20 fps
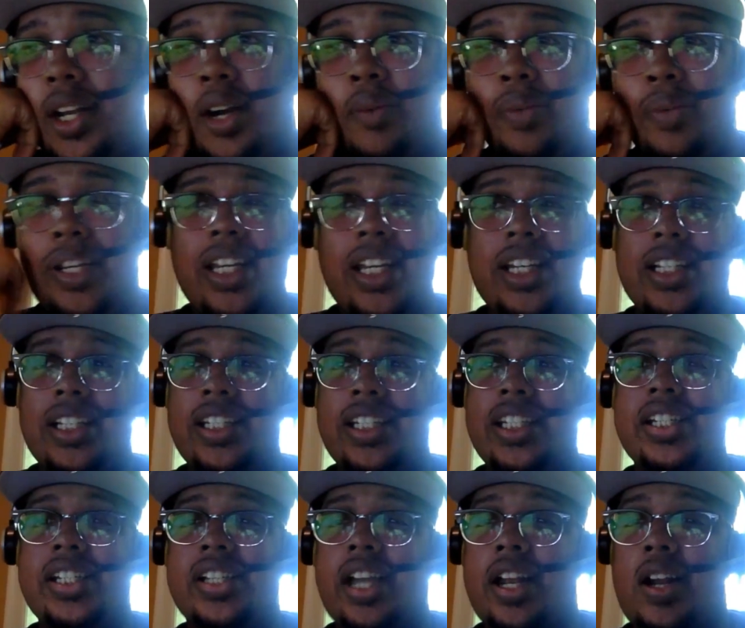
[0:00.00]
uh, we needed a
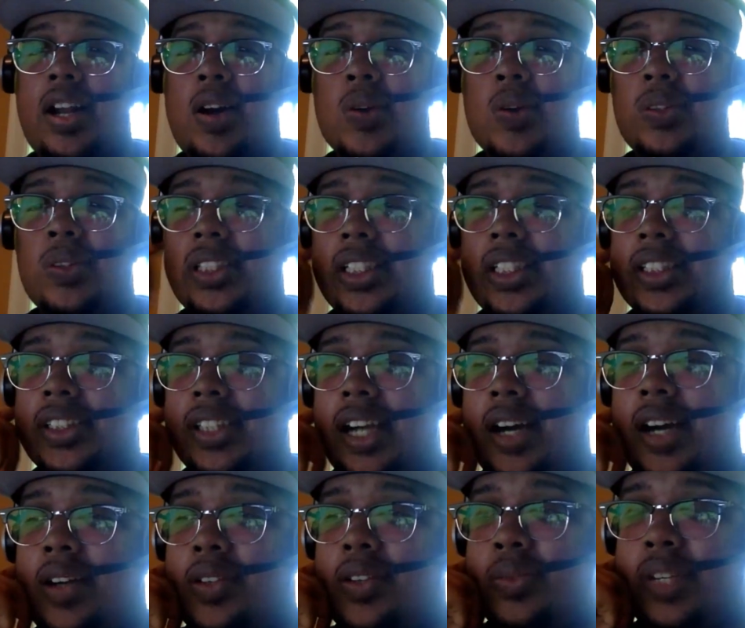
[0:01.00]
dj to host it so i
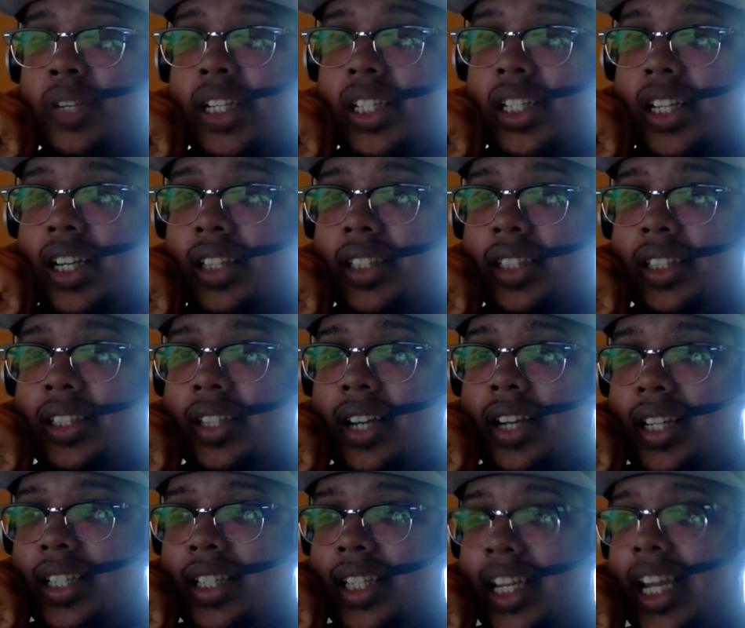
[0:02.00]
was reaching out to uh,
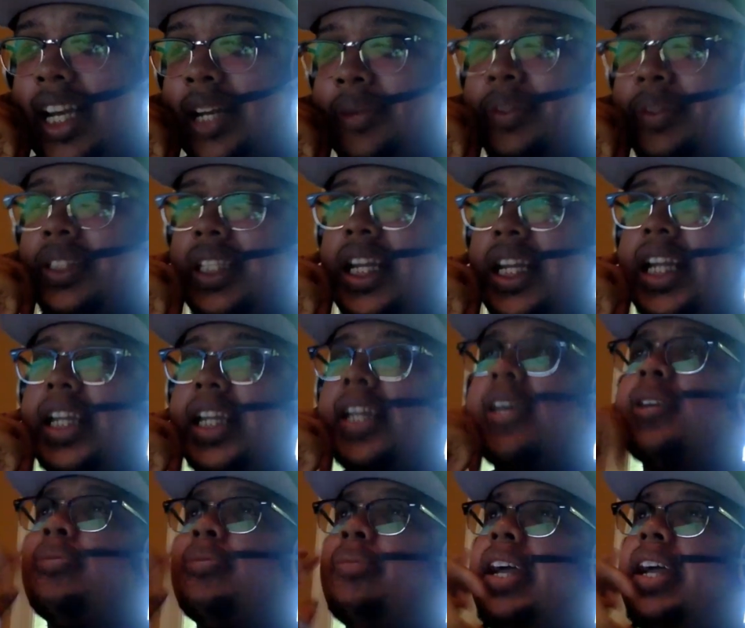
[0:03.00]
dan he was like yo
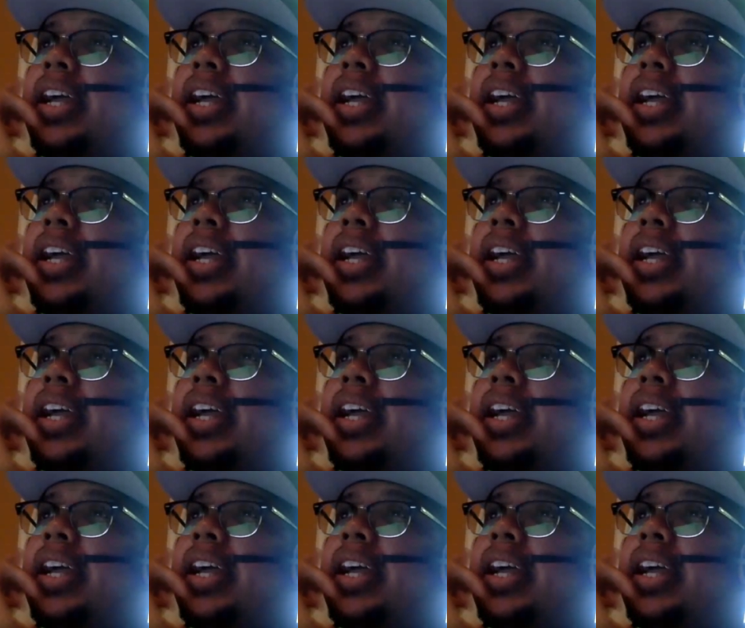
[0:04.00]
man